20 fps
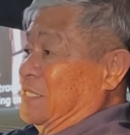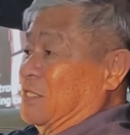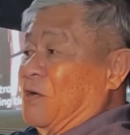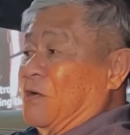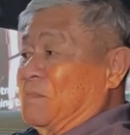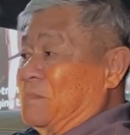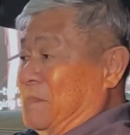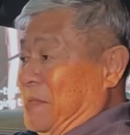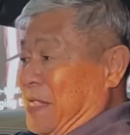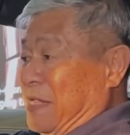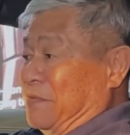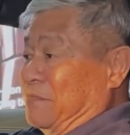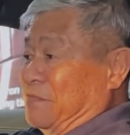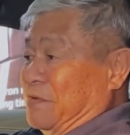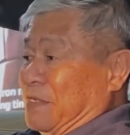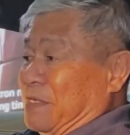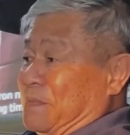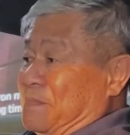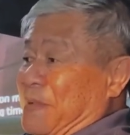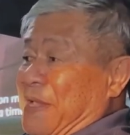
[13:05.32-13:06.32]
not made
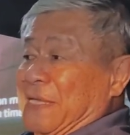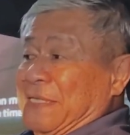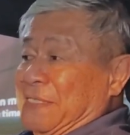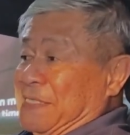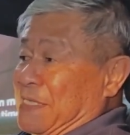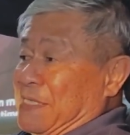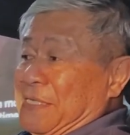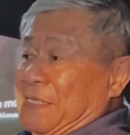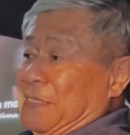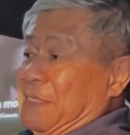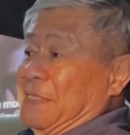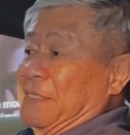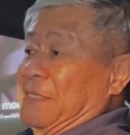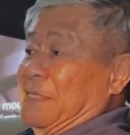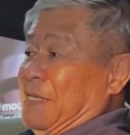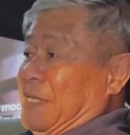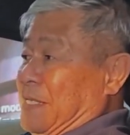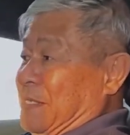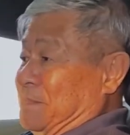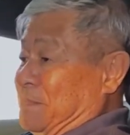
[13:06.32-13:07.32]
for the back seat
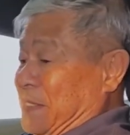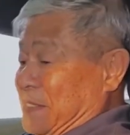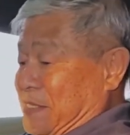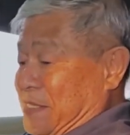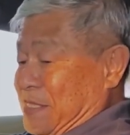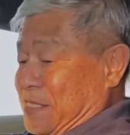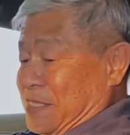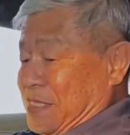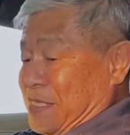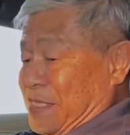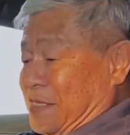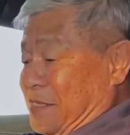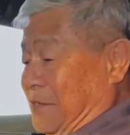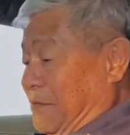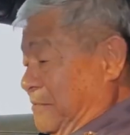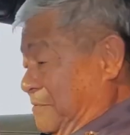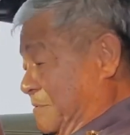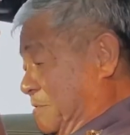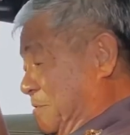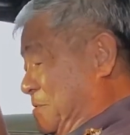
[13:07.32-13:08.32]
passenger,
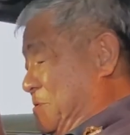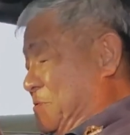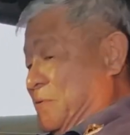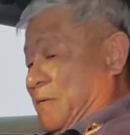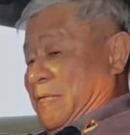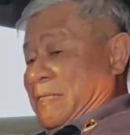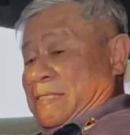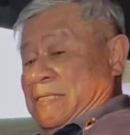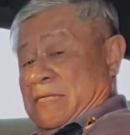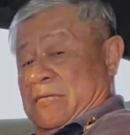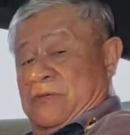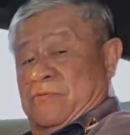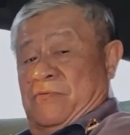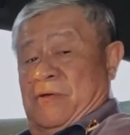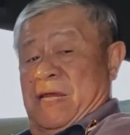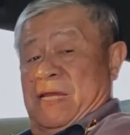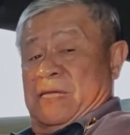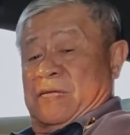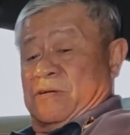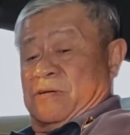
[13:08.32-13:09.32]
although you can sit
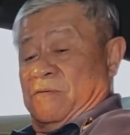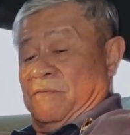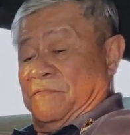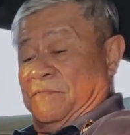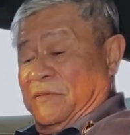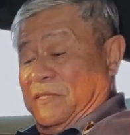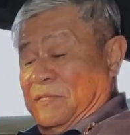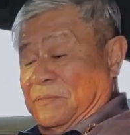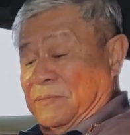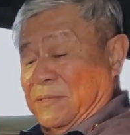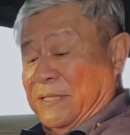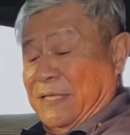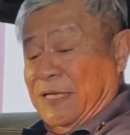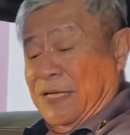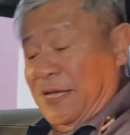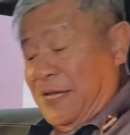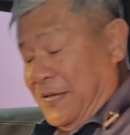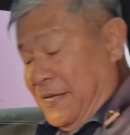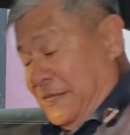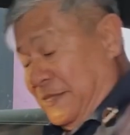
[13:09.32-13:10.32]
quite comfortably.
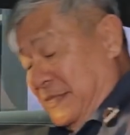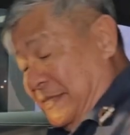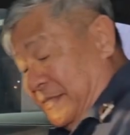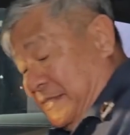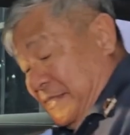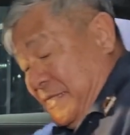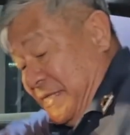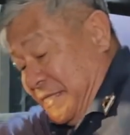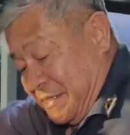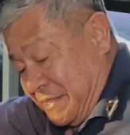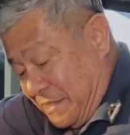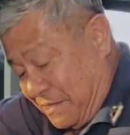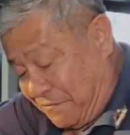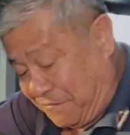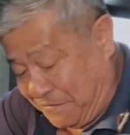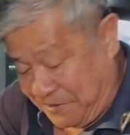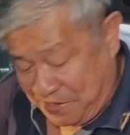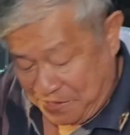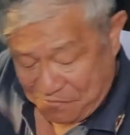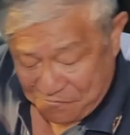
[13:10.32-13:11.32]
The seats are
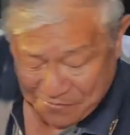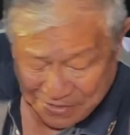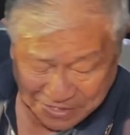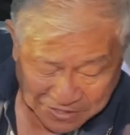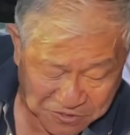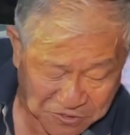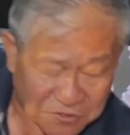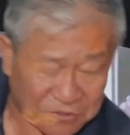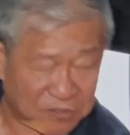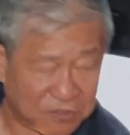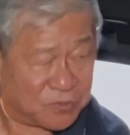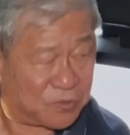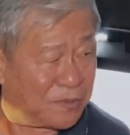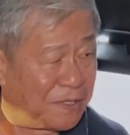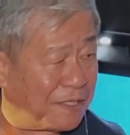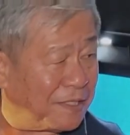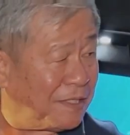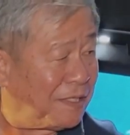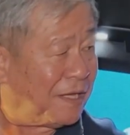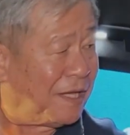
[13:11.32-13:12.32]
very well
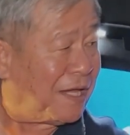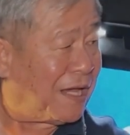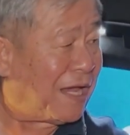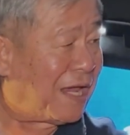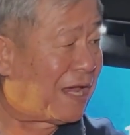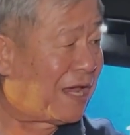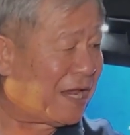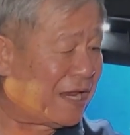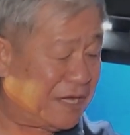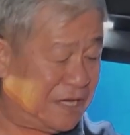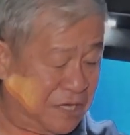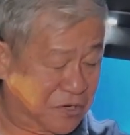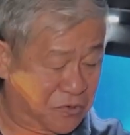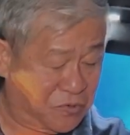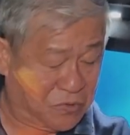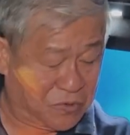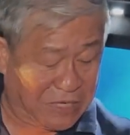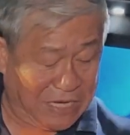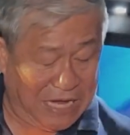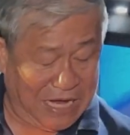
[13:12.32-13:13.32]
contoured and
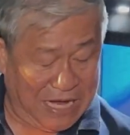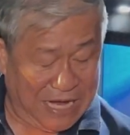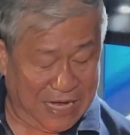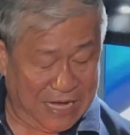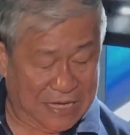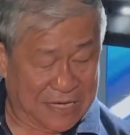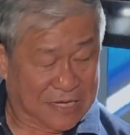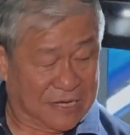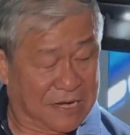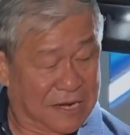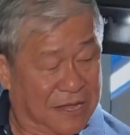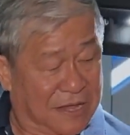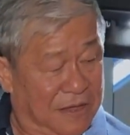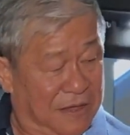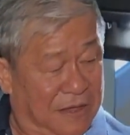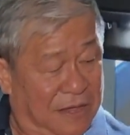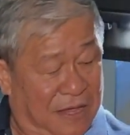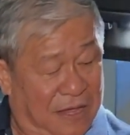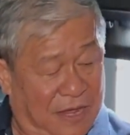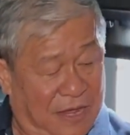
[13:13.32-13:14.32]
you can
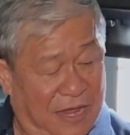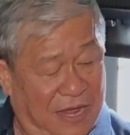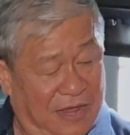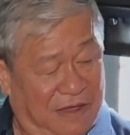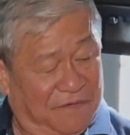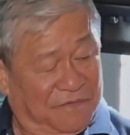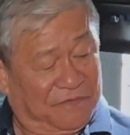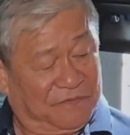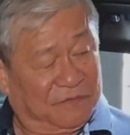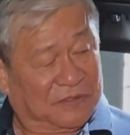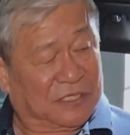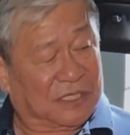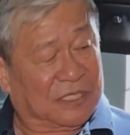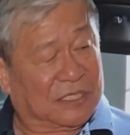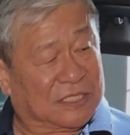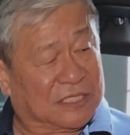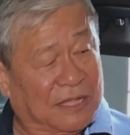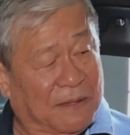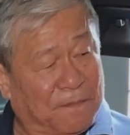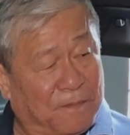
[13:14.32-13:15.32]
have
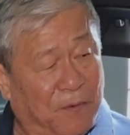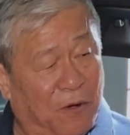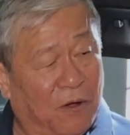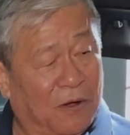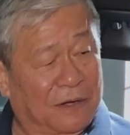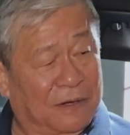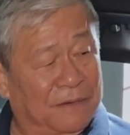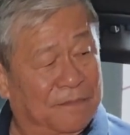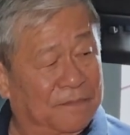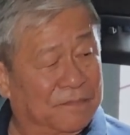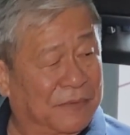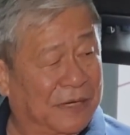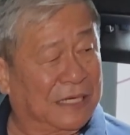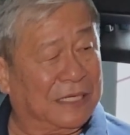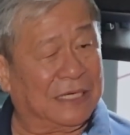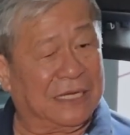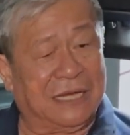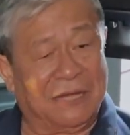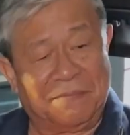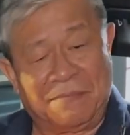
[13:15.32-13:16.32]
support, but
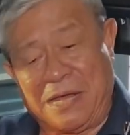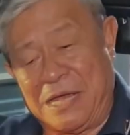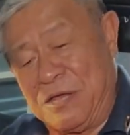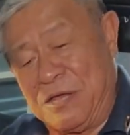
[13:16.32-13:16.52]
in my